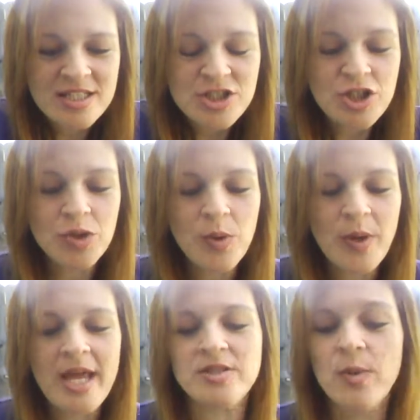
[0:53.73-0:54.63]

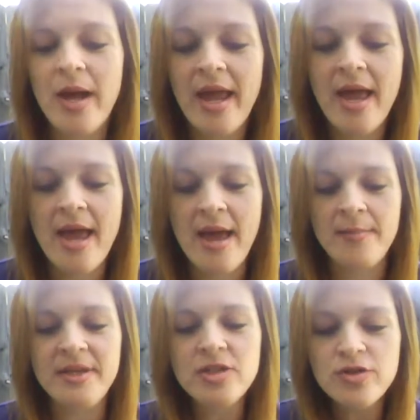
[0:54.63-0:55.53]
so I
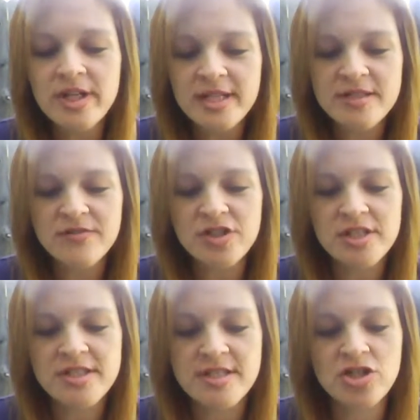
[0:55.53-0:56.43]
am being treated as if
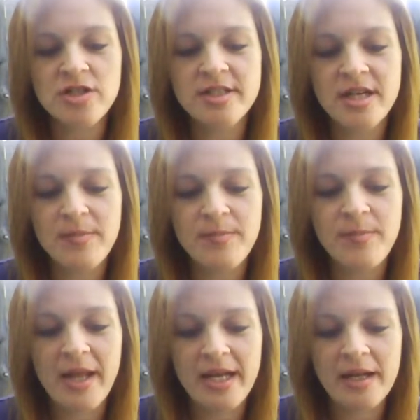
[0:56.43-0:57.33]
gestational
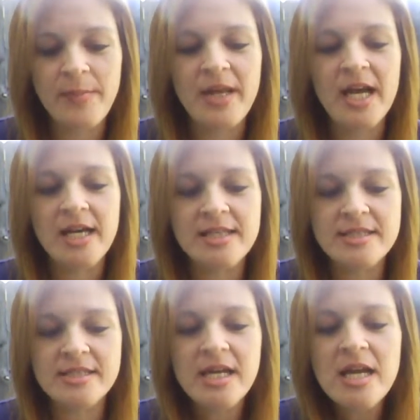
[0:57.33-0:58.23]
diabetic
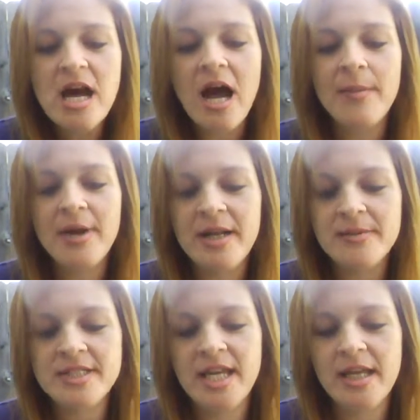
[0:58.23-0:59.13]
because I'm
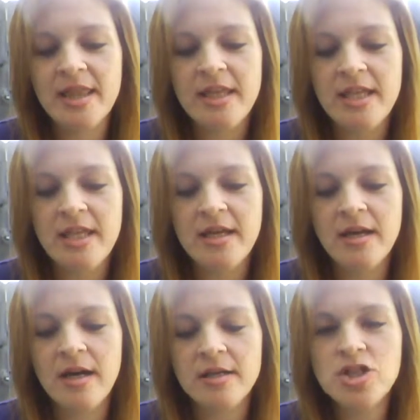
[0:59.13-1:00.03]
unable to take
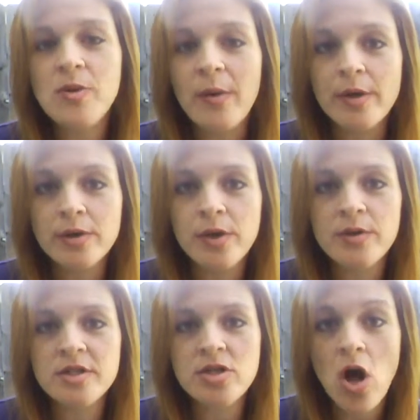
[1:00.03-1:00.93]
the 2-hour
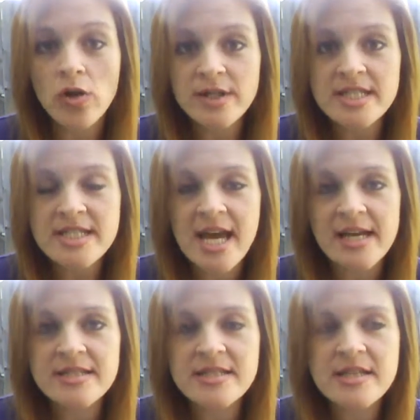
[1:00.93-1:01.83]
glucose tolerance
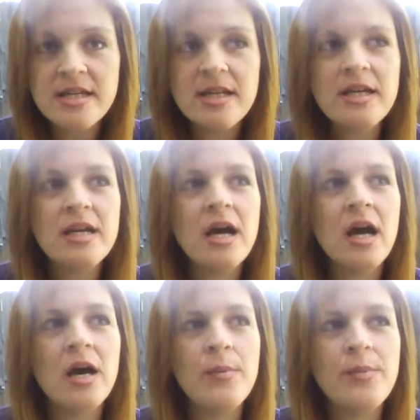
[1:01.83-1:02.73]
test
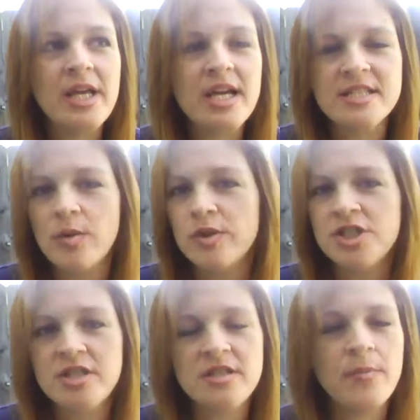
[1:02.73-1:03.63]
because I would
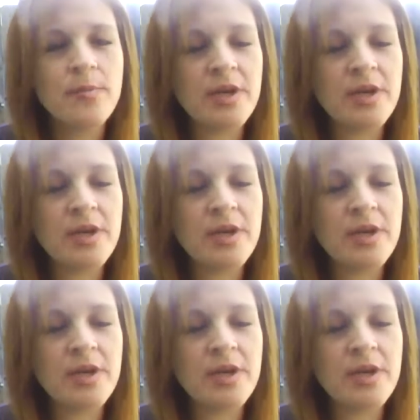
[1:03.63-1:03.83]
just dump